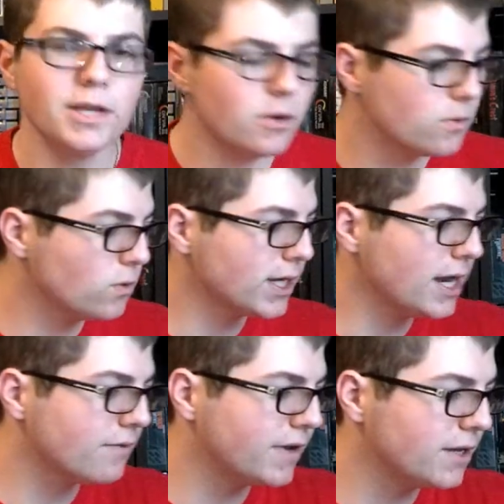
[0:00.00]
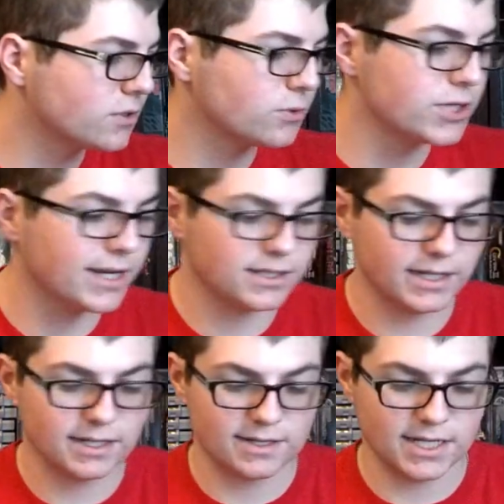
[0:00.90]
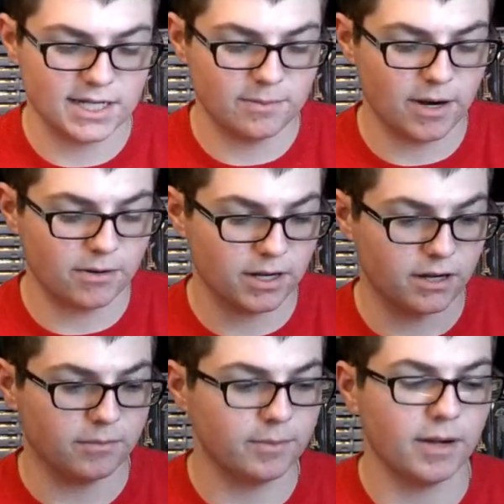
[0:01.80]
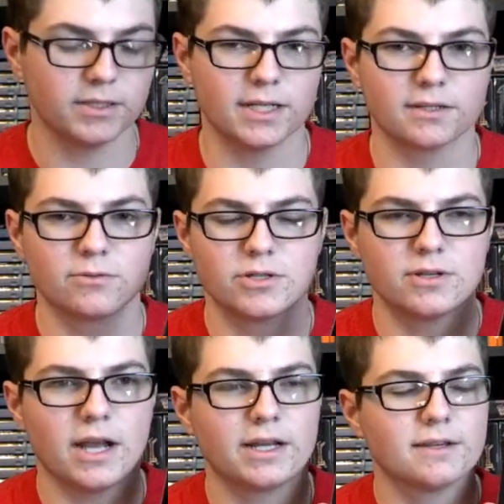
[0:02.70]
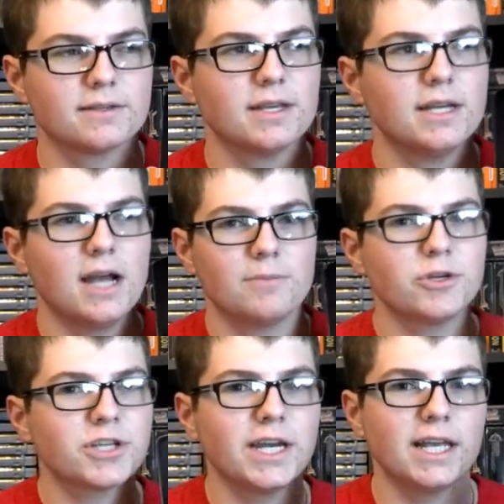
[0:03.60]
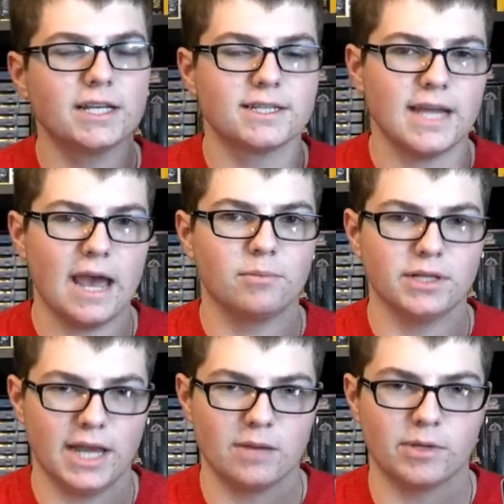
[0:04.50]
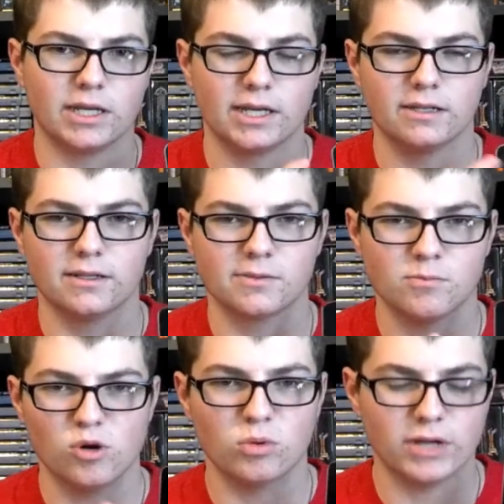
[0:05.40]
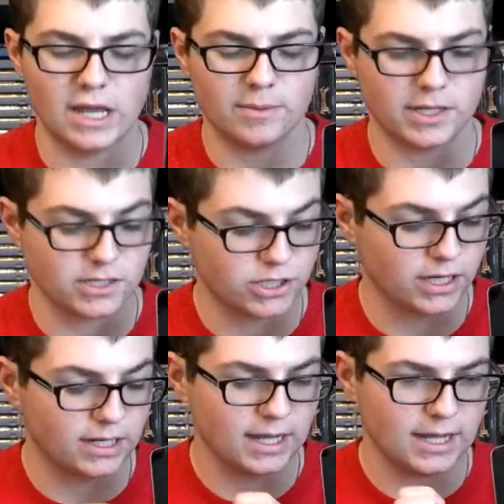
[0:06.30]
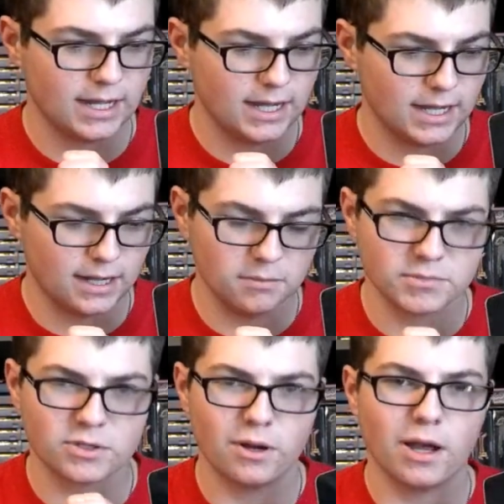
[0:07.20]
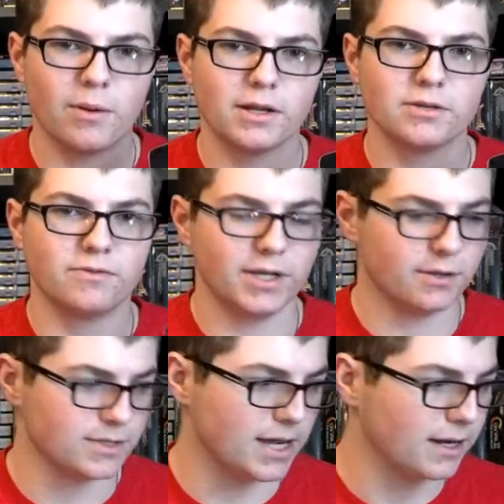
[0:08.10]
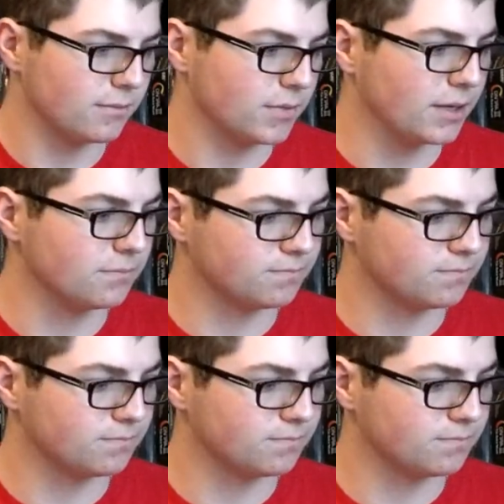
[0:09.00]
know what kind of videos would you guys like to see about this. Because I'm just getting into tablet gaming and this mobile gaming and shit. So I want to do videos on it, but